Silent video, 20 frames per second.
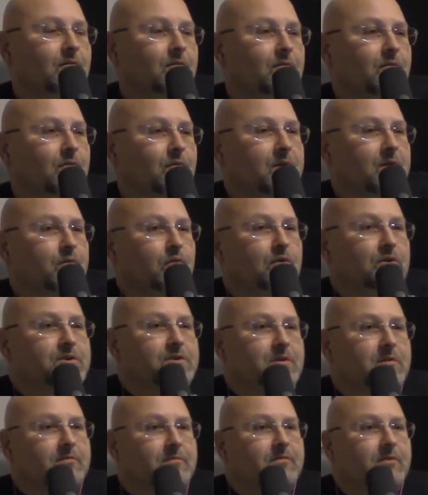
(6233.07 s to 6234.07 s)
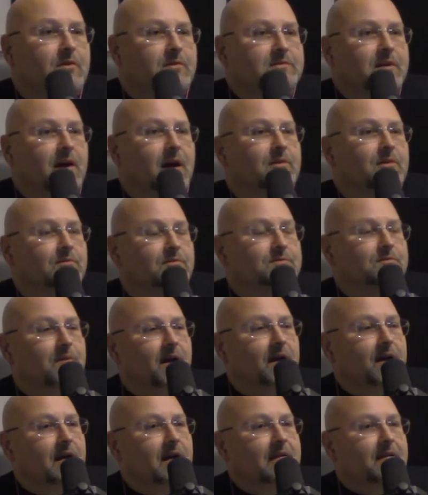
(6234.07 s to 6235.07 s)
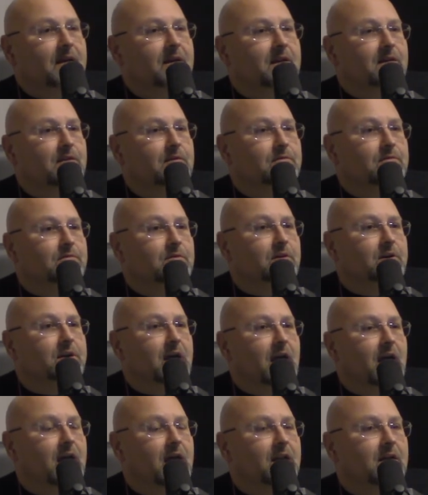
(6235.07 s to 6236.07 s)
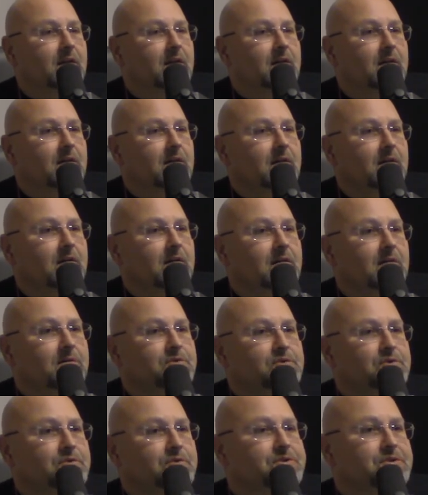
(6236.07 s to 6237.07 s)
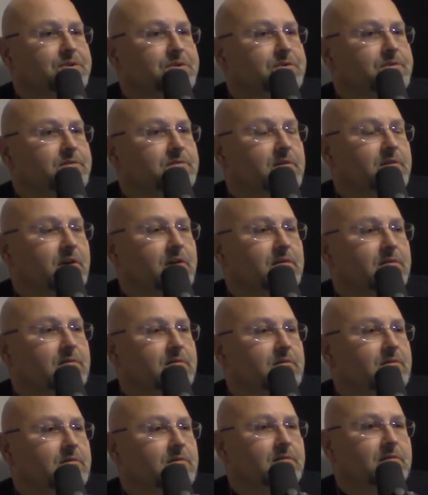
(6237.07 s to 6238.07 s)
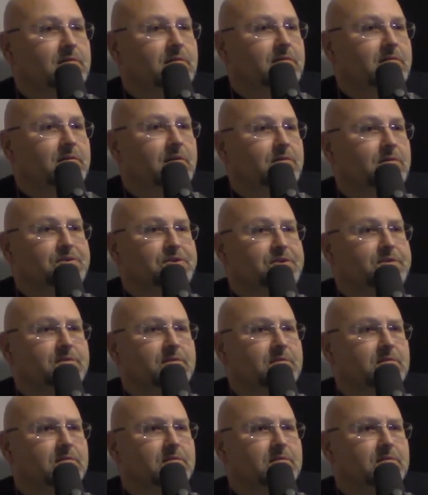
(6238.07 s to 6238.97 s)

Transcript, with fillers: we worship false idols, right? And then you look at churches and they're just